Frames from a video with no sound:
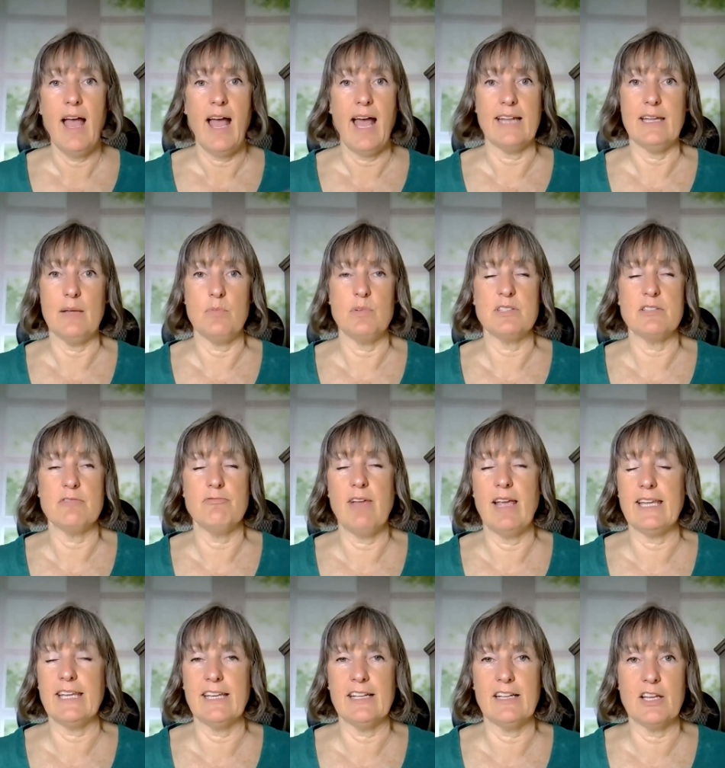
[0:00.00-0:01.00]
And it was a
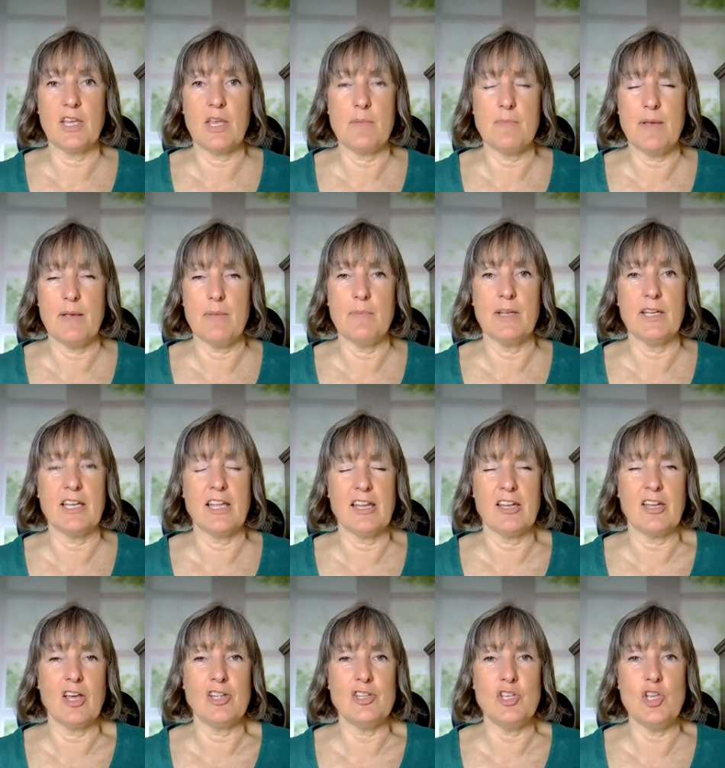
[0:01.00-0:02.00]
regular commitment
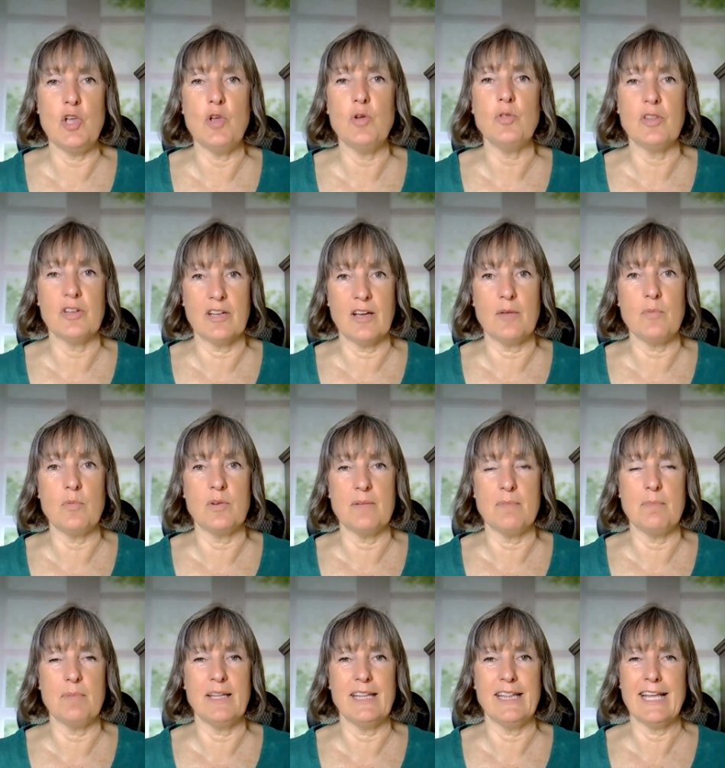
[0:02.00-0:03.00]
and I knew that I
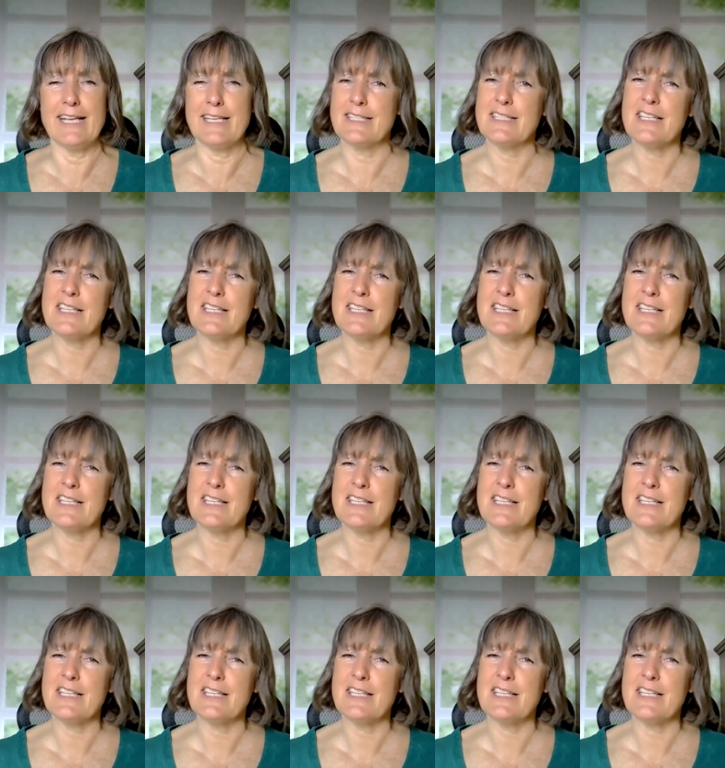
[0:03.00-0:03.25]
wouldn't be there.